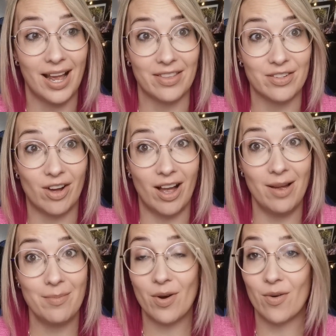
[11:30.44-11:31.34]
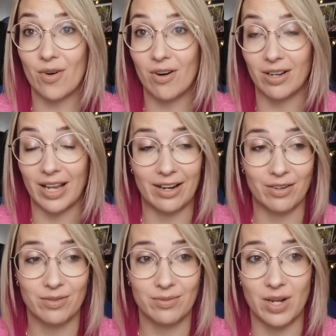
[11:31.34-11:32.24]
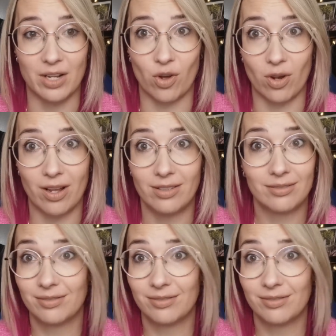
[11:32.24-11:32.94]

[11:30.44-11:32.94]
at the time or like $1.